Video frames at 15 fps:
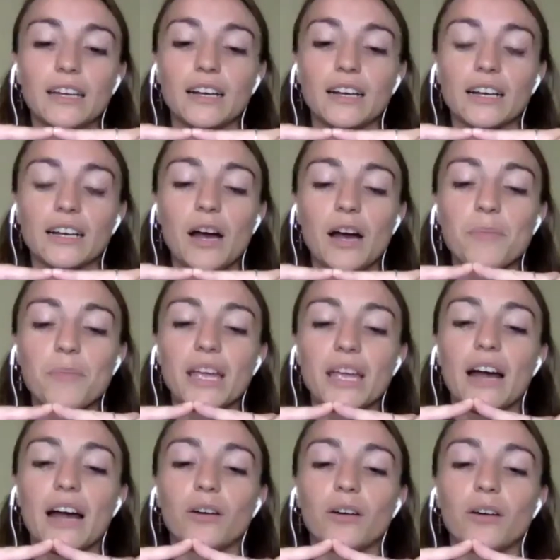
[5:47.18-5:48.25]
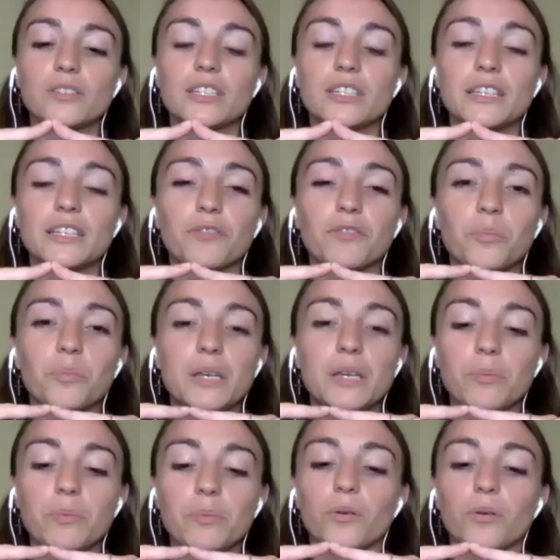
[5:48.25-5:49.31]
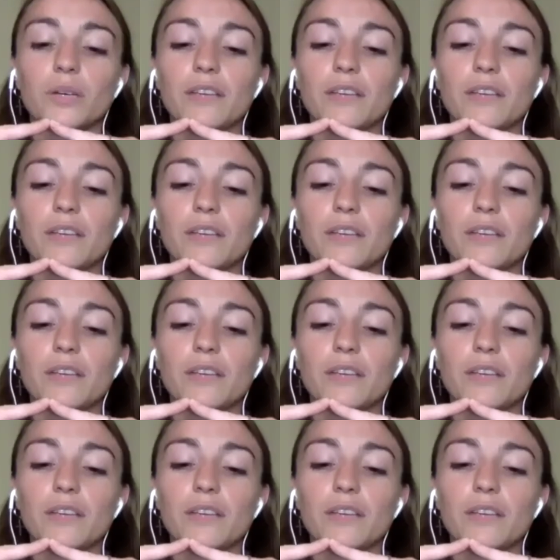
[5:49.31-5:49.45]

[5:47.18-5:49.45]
coming out to different people